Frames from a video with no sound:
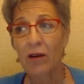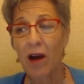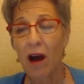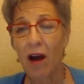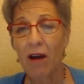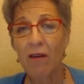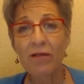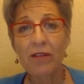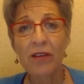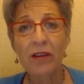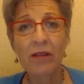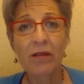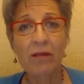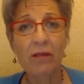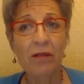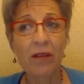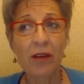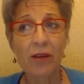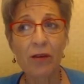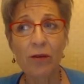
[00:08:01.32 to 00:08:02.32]
confident
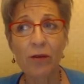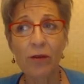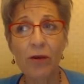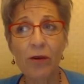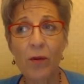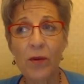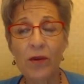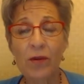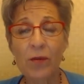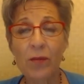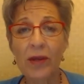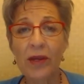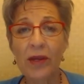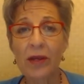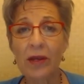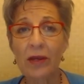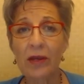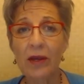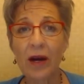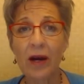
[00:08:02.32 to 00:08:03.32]
that you're going to
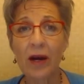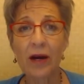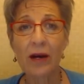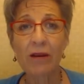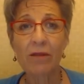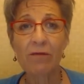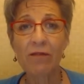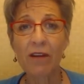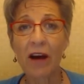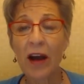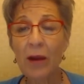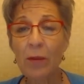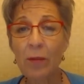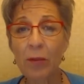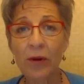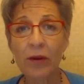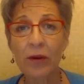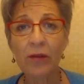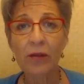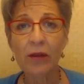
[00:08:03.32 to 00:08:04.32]
be
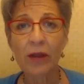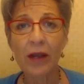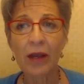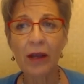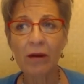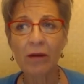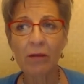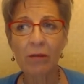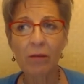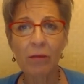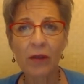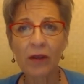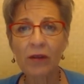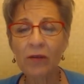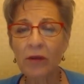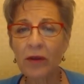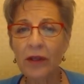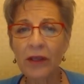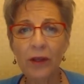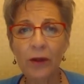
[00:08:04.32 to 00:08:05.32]
vibrant and
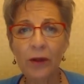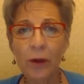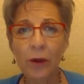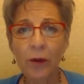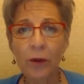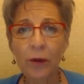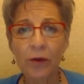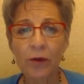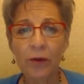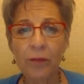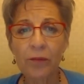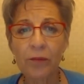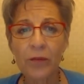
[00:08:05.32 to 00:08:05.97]
mentally alert?